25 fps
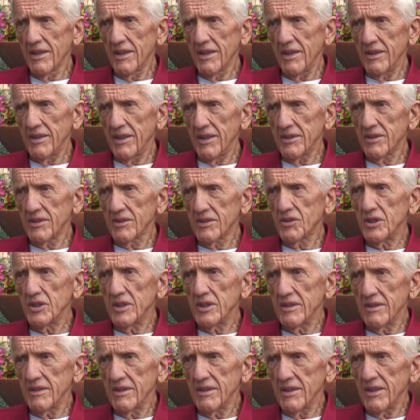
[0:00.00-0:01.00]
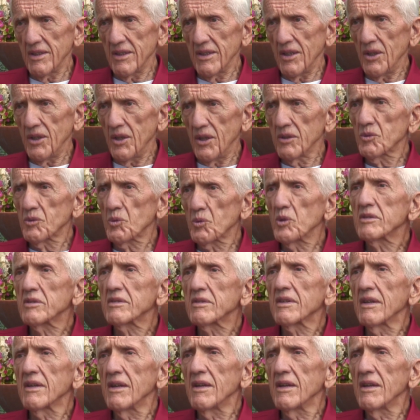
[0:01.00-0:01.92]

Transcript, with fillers: And I just see an increasing